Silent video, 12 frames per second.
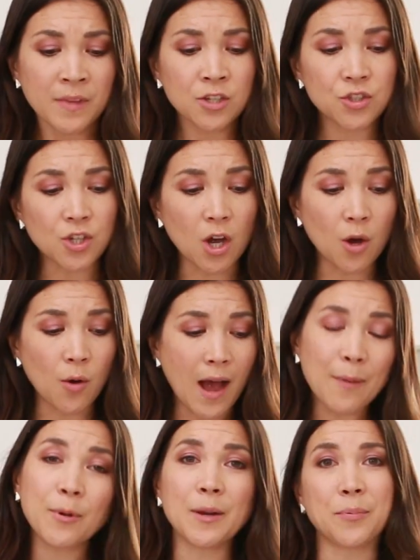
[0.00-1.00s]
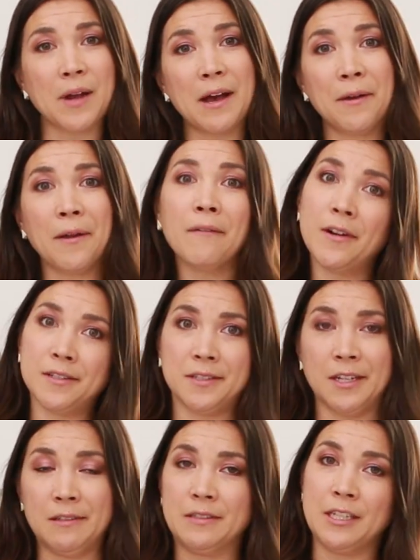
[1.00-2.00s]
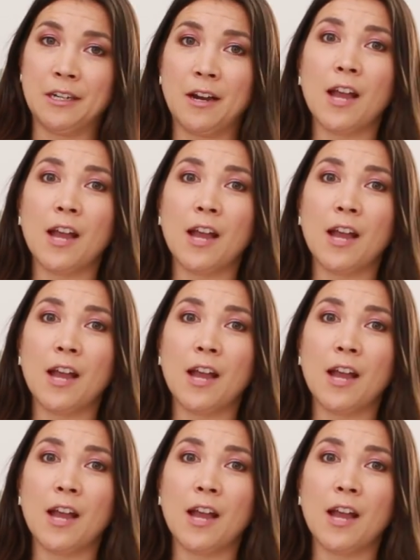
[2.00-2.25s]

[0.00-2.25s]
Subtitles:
So I'm pretty proud of ourselves here.